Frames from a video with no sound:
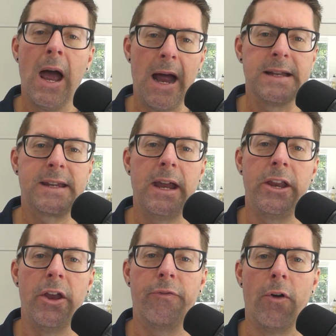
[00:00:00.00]
Hey, it's Kent
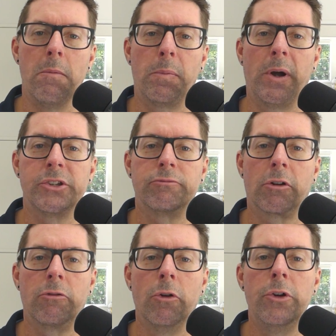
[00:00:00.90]
here from Apprentice
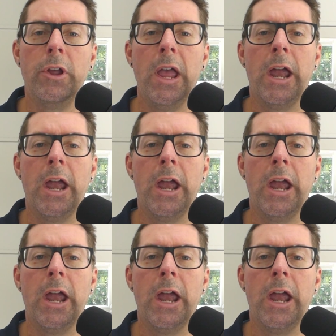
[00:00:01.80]
Recruit,